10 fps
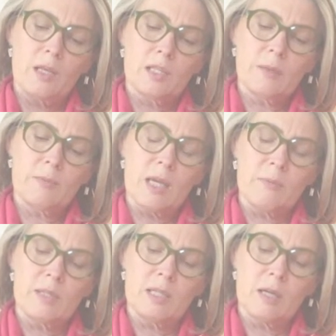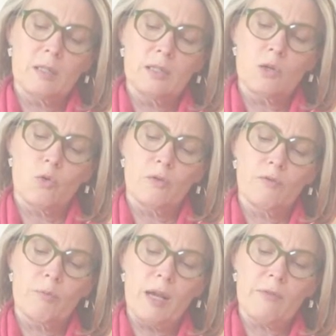Sometimes they'd hulled corn
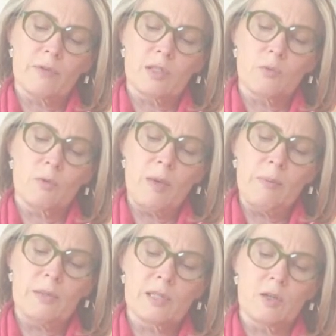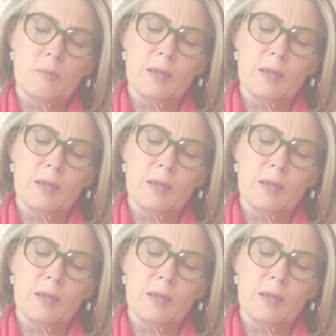for breakfast with maple syrup,